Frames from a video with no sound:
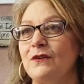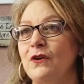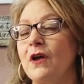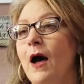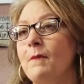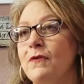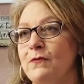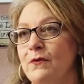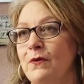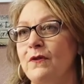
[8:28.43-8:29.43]
So you come
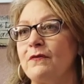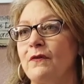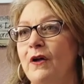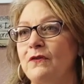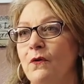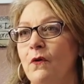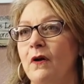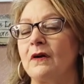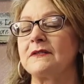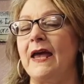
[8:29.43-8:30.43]
through the front
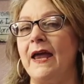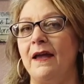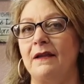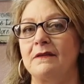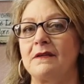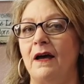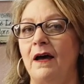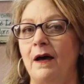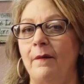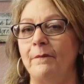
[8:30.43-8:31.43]
doors, and
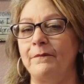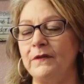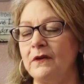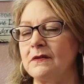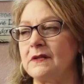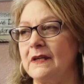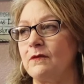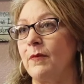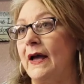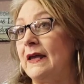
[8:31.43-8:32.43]
you just get
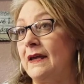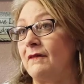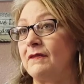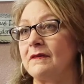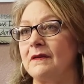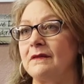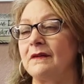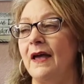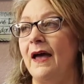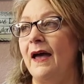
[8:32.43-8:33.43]
to buy gifts, and
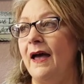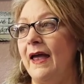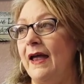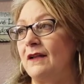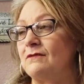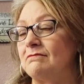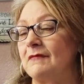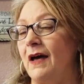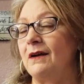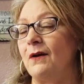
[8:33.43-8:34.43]

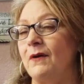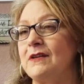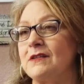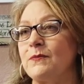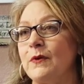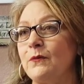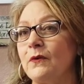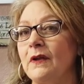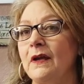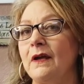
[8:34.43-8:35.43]
I don't know, it's just been
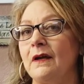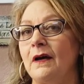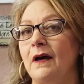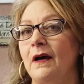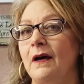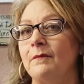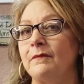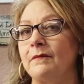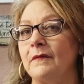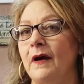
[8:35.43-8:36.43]
really a
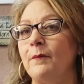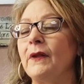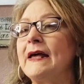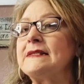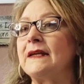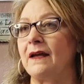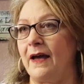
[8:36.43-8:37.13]
blessing.